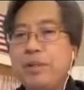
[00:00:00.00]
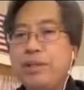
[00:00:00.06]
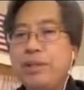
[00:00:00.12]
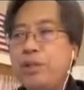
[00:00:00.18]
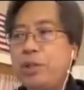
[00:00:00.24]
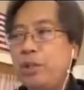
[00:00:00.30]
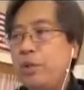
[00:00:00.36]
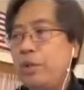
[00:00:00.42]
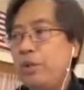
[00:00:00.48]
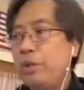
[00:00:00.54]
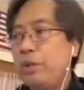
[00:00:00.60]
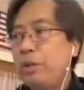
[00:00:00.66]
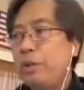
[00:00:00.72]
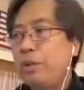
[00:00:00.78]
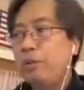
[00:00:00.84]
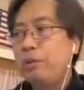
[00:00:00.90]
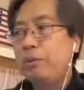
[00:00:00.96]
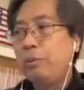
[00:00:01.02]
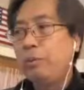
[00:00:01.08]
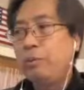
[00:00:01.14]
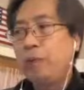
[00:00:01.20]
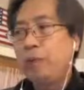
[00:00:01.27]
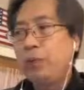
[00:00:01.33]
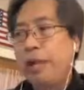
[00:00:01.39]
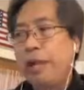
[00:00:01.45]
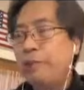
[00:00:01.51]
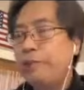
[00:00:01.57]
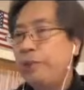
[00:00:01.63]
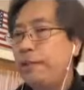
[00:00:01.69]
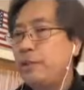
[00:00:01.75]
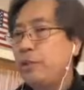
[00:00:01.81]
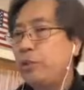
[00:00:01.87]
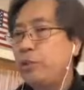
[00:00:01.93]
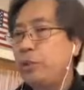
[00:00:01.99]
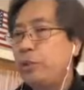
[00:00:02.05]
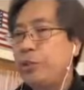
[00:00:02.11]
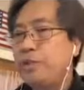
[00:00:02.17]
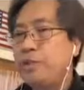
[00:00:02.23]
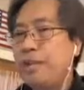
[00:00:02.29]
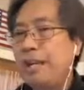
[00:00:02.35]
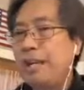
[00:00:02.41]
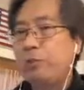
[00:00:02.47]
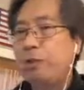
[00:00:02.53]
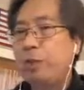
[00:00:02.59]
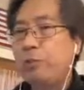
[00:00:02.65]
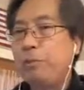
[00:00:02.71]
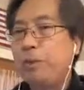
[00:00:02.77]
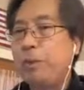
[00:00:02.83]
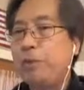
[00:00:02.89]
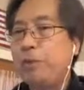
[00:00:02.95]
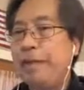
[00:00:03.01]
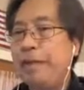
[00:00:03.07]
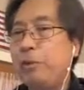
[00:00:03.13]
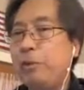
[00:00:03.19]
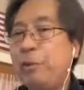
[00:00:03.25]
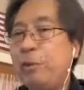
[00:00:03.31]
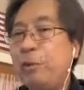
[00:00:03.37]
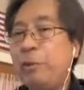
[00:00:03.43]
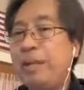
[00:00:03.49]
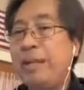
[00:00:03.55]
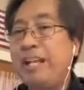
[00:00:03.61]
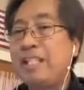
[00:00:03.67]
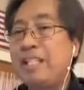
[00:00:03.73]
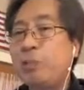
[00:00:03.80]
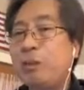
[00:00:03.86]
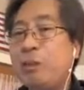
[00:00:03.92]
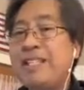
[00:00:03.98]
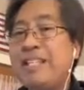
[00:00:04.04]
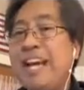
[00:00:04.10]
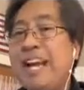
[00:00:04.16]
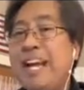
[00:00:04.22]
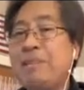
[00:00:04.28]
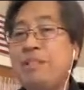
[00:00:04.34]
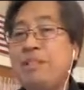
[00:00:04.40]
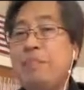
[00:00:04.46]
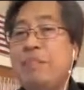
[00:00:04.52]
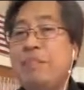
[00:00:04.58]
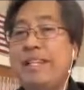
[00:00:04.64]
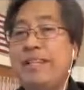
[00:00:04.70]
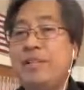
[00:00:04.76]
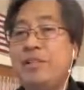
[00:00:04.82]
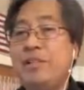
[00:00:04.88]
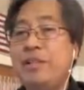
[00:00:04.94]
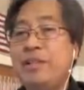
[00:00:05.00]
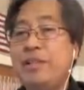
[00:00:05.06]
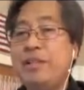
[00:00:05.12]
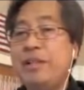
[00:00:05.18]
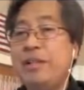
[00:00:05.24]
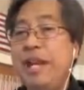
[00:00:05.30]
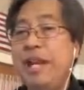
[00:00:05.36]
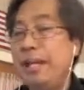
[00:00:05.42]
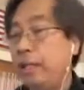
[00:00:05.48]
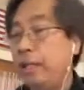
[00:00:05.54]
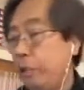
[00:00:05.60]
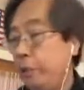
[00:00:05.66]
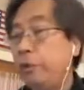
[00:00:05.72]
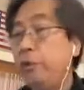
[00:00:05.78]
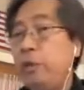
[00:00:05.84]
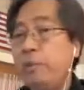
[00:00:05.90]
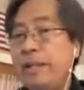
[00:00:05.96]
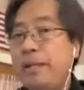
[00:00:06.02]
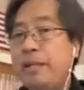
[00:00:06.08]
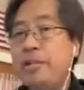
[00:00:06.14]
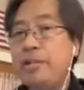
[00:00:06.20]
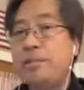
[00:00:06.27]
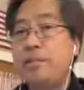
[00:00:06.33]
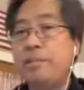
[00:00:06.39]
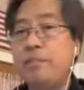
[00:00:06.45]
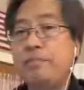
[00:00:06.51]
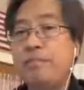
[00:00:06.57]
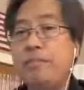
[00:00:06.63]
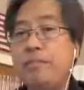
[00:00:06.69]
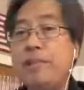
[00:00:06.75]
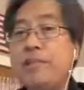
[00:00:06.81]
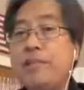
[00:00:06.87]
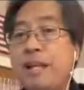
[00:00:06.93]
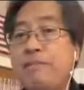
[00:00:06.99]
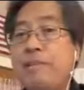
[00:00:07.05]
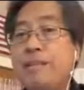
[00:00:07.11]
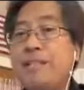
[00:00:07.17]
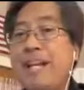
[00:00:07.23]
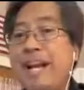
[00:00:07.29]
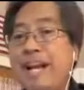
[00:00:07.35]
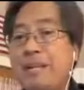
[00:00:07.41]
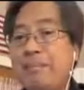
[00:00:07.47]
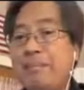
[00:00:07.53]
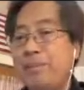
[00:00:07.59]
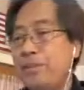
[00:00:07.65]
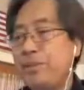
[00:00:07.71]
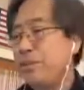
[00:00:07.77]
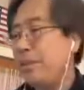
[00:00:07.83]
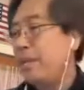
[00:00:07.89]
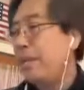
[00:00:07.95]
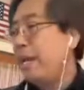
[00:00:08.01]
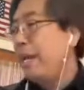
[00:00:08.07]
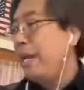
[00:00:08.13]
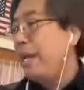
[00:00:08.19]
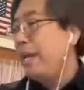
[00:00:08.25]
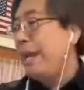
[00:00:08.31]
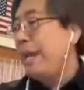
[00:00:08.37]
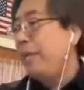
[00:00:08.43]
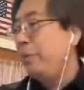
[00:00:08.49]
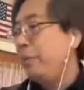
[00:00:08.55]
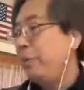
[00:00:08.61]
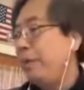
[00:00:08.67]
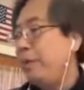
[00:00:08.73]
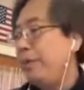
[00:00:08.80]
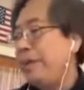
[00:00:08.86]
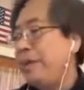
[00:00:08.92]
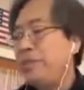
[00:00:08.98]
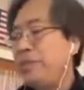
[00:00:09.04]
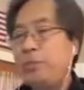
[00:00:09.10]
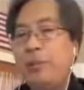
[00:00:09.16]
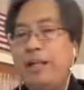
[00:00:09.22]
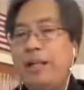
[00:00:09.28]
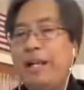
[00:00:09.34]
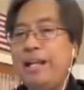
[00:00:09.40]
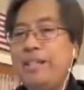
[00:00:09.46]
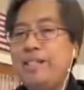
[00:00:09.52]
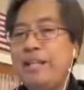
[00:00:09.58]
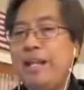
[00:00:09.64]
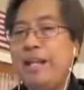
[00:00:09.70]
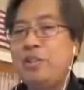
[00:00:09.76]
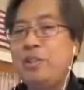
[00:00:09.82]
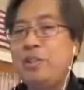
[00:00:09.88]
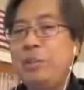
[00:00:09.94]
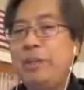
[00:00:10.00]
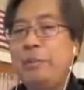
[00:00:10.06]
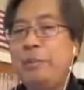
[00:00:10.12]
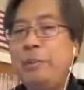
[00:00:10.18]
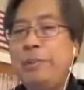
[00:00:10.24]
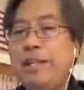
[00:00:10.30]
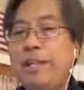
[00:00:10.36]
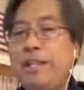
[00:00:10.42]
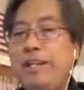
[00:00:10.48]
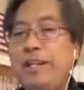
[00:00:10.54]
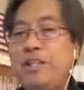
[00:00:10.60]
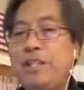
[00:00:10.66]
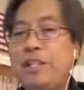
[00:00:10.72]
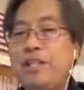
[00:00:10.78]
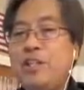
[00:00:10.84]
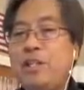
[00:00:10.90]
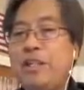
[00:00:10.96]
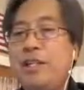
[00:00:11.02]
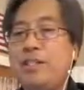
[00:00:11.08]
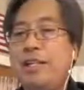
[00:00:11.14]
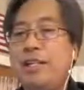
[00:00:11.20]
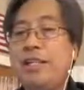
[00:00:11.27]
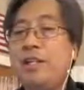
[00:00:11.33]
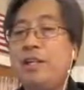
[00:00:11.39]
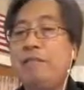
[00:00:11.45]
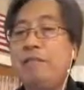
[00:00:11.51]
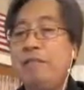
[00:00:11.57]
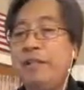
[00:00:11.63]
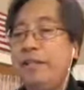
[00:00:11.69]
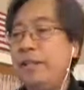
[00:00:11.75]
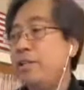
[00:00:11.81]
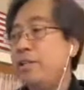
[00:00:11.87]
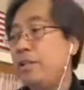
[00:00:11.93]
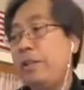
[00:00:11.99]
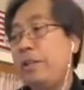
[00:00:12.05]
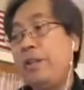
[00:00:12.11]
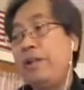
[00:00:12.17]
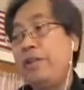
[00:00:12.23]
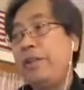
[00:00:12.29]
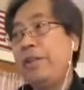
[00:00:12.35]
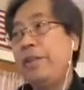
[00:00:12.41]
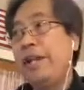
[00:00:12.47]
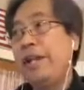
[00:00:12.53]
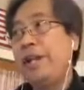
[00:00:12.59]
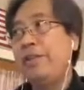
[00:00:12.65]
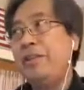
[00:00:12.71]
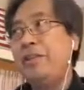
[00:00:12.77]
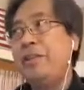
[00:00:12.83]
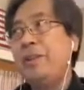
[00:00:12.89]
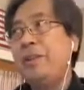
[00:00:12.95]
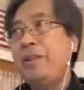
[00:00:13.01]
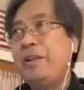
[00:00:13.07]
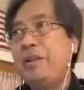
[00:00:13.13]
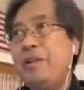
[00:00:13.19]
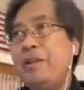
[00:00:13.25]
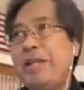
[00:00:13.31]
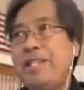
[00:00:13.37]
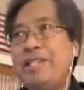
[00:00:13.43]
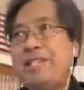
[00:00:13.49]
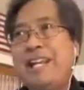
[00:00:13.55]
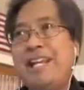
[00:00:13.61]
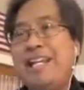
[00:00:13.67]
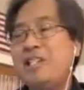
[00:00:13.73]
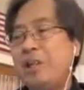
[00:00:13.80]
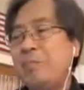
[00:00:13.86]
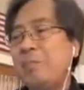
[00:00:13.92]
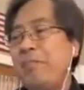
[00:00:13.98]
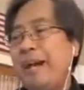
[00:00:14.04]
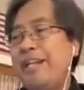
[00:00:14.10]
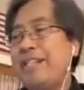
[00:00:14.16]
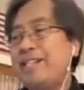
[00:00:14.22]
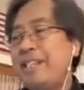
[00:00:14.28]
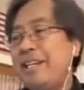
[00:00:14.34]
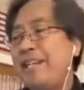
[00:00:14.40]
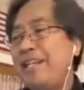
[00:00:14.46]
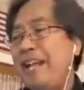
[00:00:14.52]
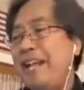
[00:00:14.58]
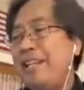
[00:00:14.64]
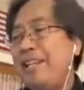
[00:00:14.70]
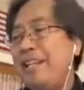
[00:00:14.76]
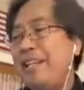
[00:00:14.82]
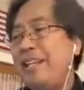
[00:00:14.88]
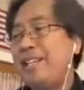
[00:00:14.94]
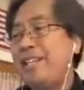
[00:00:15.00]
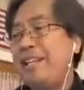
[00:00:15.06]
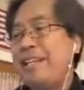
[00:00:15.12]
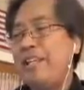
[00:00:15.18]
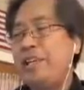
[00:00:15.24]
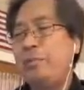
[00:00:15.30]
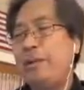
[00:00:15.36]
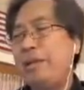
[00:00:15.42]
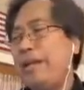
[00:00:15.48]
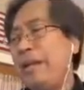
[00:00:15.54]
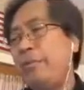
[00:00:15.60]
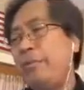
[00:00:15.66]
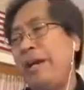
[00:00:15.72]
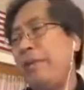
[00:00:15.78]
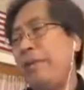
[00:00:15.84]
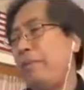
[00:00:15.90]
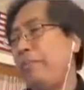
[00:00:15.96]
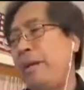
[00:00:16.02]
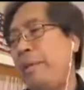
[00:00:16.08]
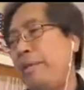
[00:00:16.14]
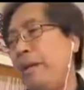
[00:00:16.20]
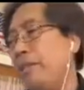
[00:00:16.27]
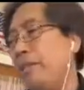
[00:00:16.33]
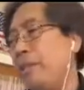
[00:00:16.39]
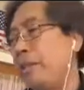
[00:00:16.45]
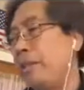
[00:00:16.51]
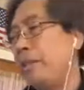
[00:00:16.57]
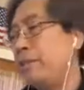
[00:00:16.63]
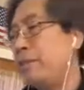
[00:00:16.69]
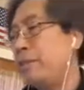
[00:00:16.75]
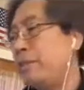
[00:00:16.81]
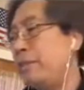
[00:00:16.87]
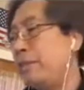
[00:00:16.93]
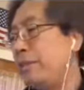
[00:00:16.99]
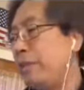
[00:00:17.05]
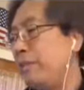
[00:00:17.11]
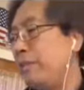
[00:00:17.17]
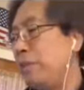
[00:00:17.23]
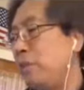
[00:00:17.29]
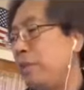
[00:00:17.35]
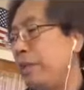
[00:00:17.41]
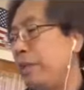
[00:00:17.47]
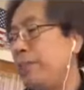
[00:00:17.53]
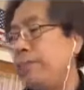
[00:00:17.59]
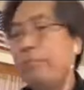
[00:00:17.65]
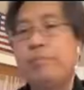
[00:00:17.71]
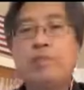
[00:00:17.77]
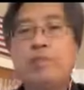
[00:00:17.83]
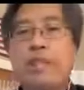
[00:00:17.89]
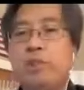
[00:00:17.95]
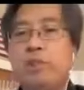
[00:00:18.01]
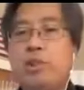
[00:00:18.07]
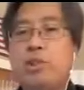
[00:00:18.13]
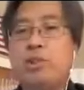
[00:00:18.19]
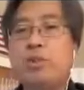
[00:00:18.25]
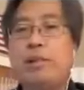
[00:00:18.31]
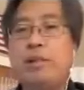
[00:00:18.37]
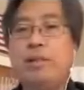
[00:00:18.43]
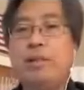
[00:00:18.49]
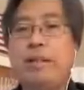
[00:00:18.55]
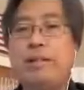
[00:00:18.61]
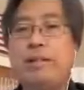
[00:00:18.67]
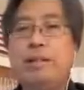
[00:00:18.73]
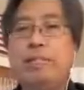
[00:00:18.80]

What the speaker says: So with a lot of high school students that I've worked with, they don't realize what times means. And it literally means 7 times. And when they realize that doing repeated addition is inconvenient, then they change their mindset and they say, you know what, I'd rather memorize it. 7 times 3 equals 21.